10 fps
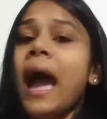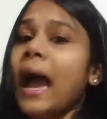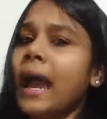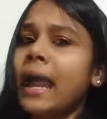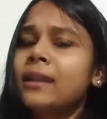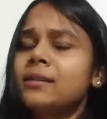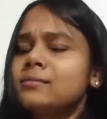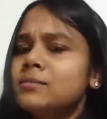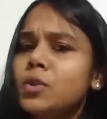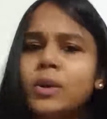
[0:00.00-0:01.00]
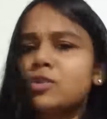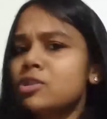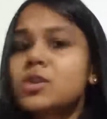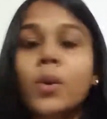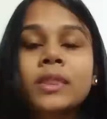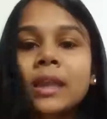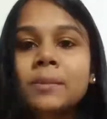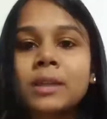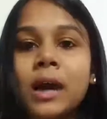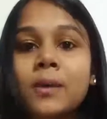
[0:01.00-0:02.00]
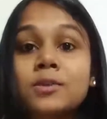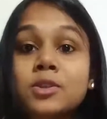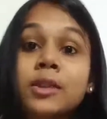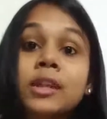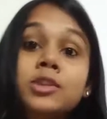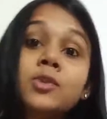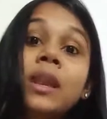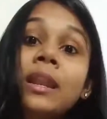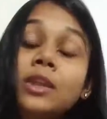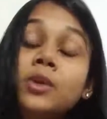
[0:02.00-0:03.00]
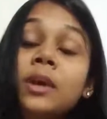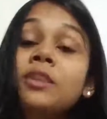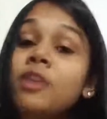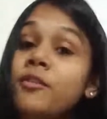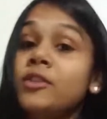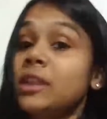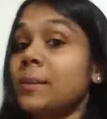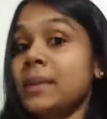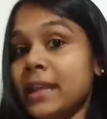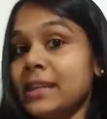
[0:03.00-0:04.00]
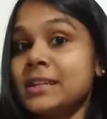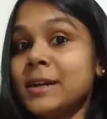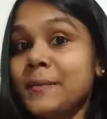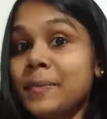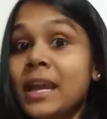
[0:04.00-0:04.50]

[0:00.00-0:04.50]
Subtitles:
and you can just note them down so that you can refer them later.